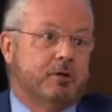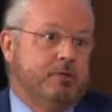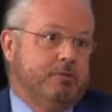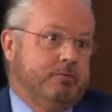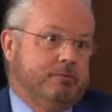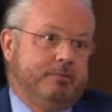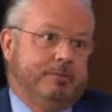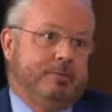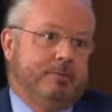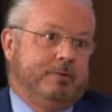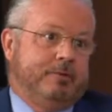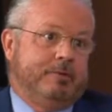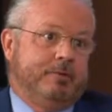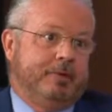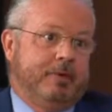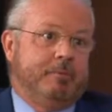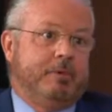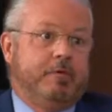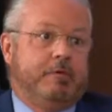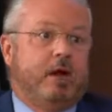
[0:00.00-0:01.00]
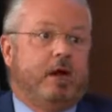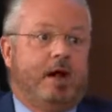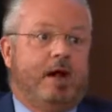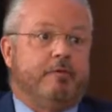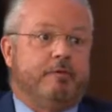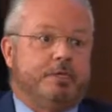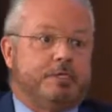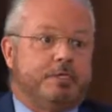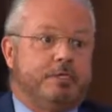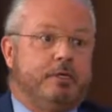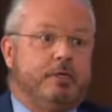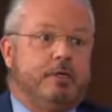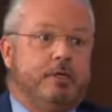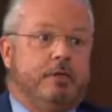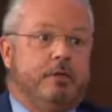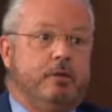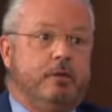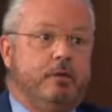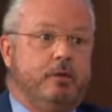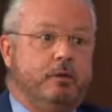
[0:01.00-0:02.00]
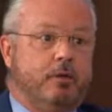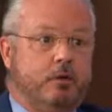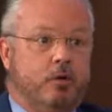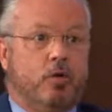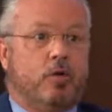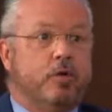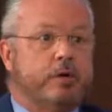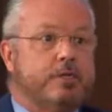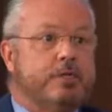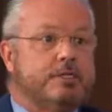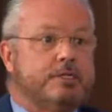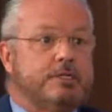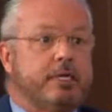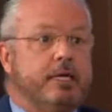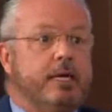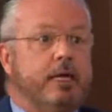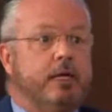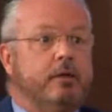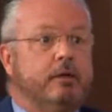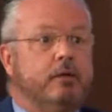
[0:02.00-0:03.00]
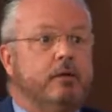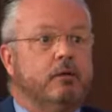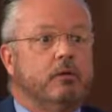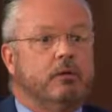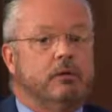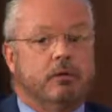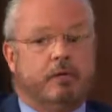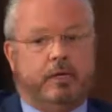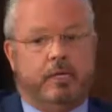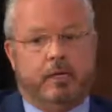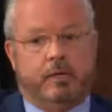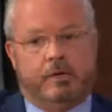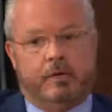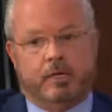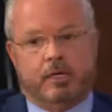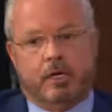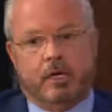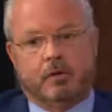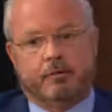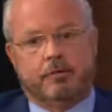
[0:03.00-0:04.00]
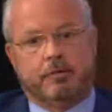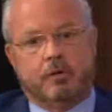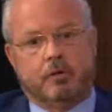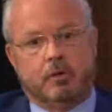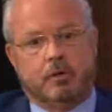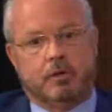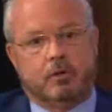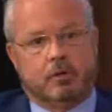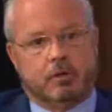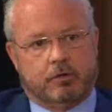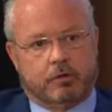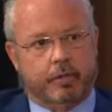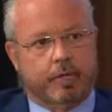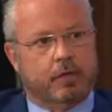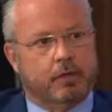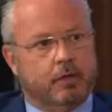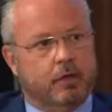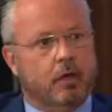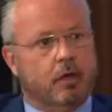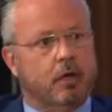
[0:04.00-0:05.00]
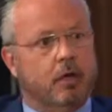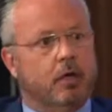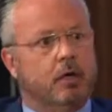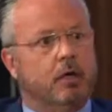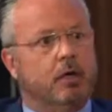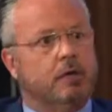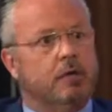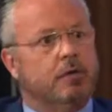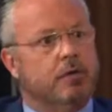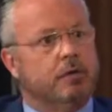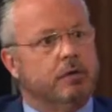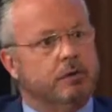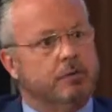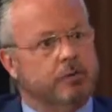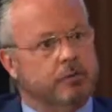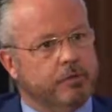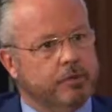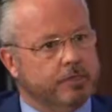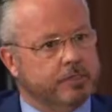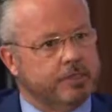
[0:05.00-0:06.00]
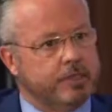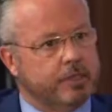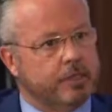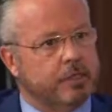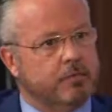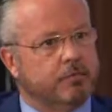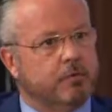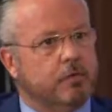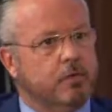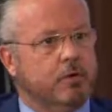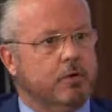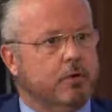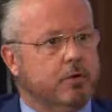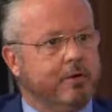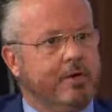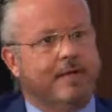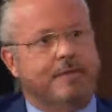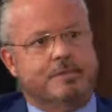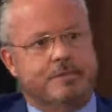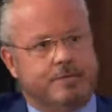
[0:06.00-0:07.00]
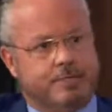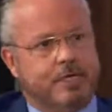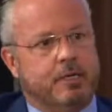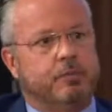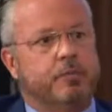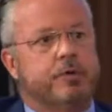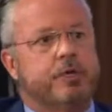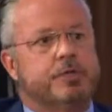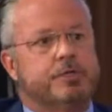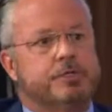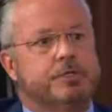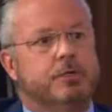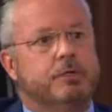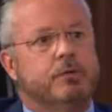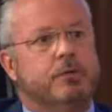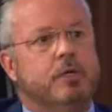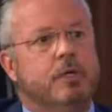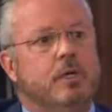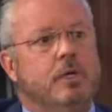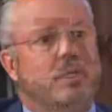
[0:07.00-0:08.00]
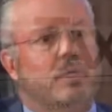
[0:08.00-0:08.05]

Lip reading: So, I mean, obviously the court needs to handle, can the governor create law through an executive order? That's a separate issue.